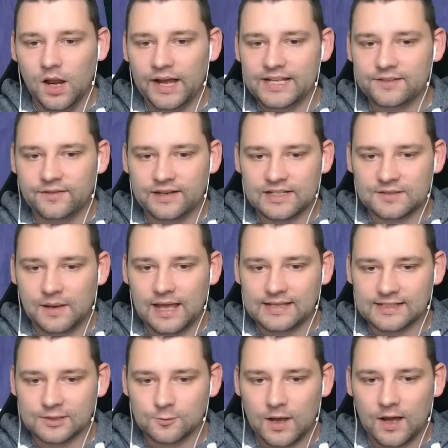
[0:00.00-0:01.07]
lights for this
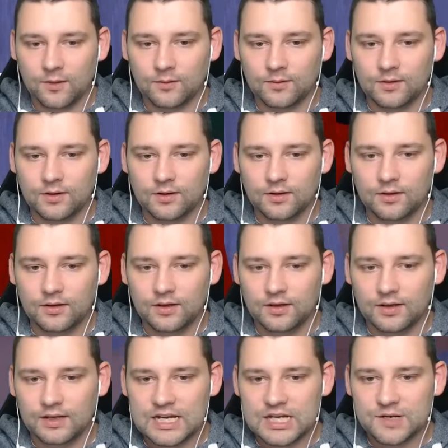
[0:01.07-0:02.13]
place as well
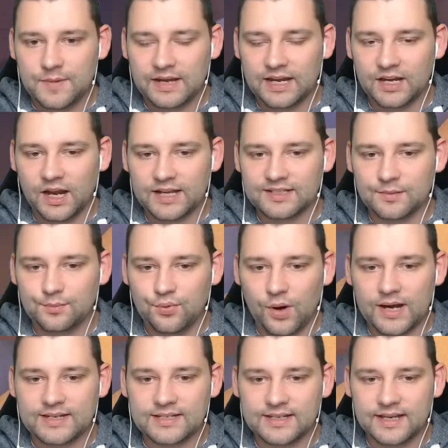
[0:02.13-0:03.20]
to make it nice and
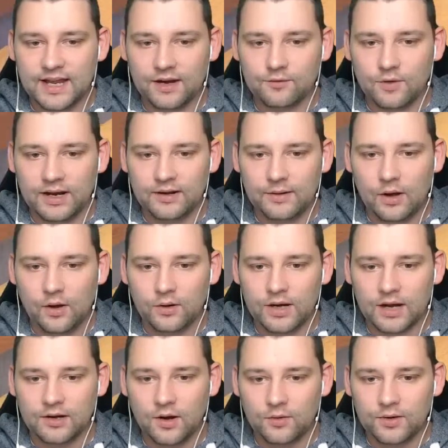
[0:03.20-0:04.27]
bright in here. Right, hold
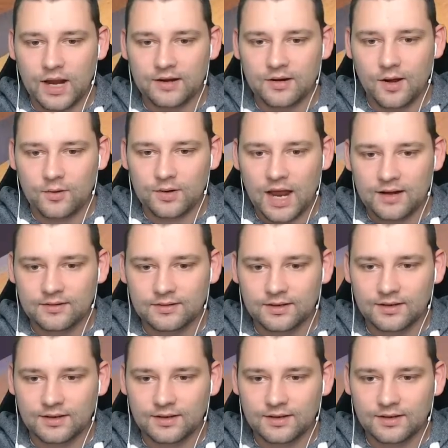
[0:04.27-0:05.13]
on, hold on, hold on.